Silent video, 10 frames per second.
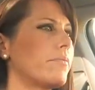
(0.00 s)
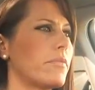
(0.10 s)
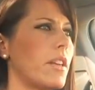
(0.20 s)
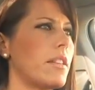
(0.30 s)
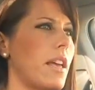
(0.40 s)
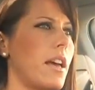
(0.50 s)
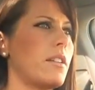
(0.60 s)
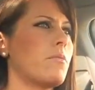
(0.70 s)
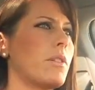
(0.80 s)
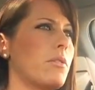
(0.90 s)
And
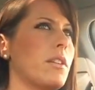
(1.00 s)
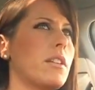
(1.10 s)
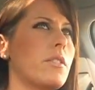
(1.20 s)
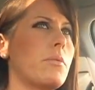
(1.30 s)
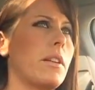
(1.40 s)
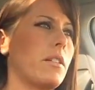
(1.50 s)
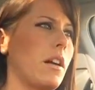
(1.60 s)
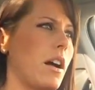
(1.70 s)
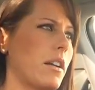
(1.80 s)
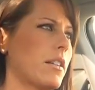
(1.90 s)
then when you eat at 3
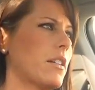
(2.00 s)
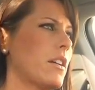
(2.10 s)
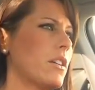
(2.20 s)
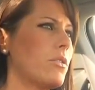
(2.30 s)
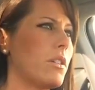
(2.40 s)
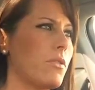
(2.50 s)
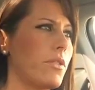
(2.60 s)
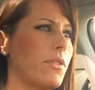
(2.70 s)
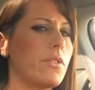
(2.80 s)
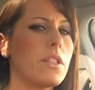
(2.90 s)
o'clock, you eat
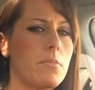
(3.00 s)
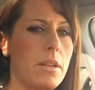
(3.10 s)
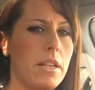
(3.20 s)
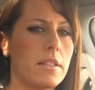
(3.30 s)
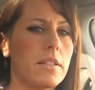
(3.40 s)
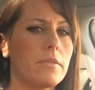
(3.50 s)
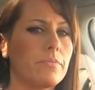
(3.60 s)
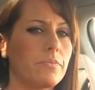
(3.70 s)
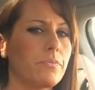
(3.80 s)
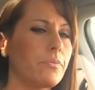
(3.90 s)
for 15 minutes.
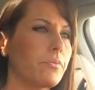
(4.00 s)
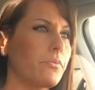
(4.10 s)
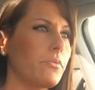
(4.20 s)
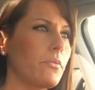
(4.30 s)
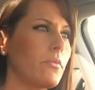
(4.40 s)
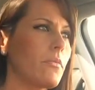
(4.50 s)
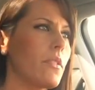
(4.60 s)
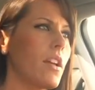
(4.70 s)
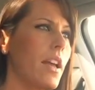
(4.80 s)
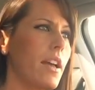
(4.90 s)

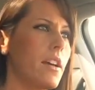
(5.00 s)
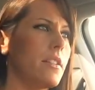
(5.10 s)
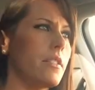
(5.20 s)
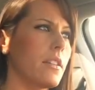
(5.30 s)
And